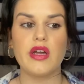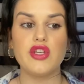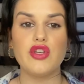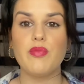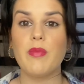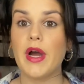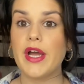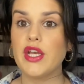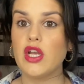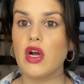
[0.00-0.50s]
You
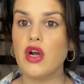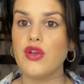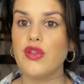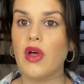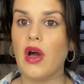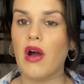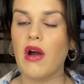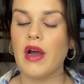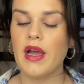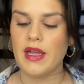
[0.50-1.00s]
might know
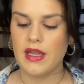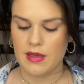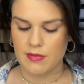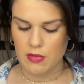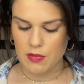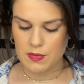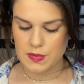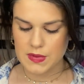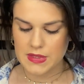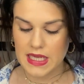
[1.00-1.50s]
that I am
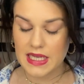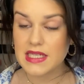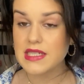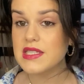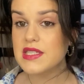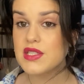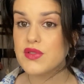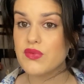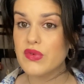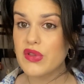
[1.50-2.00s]

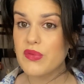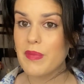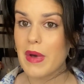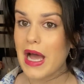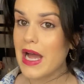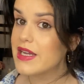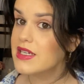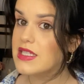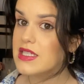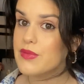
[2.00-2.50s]
obsessed with
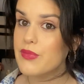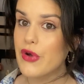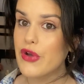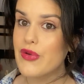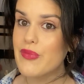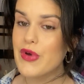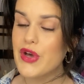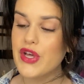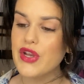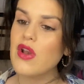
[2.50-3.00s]
bags at the
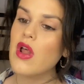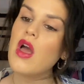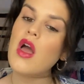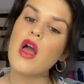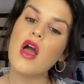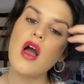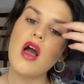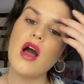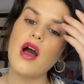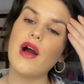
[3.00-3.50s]
moment.
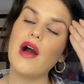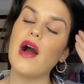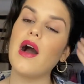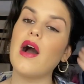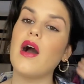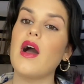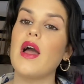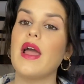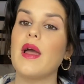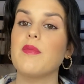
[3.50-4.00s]

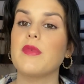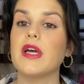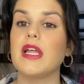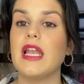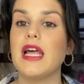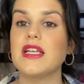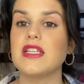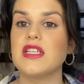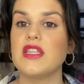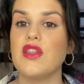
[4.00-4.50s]
I am
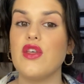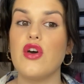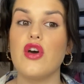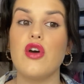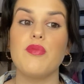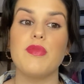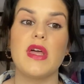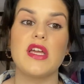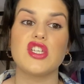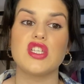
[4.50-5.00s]
collecting
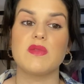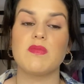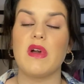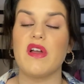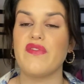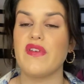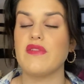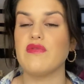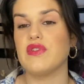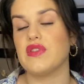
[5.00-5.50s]
them. They're just my
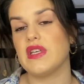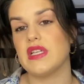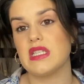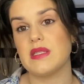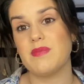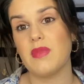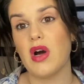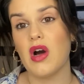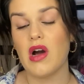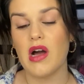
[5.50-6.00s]
favourite thing to
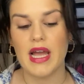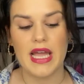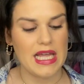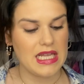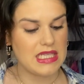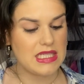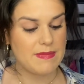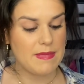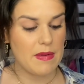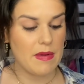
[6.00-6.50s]
buy
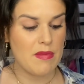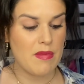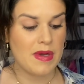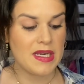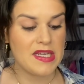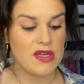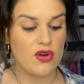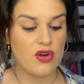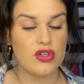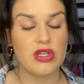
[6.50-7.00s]
and spend my
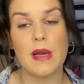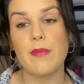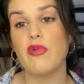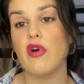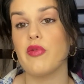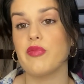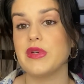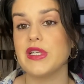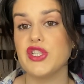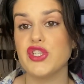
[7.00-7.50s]
money on. I
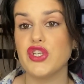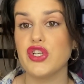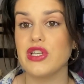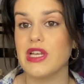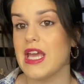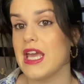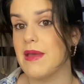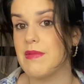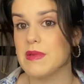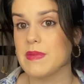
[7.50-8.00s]
probably shouldn't
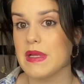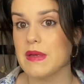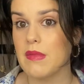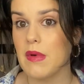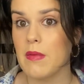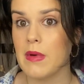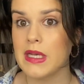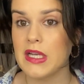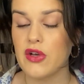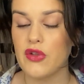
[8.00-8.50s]
keep spending my
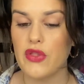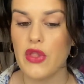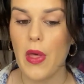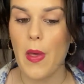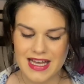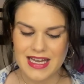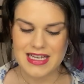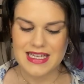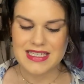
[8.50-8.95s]
money on them.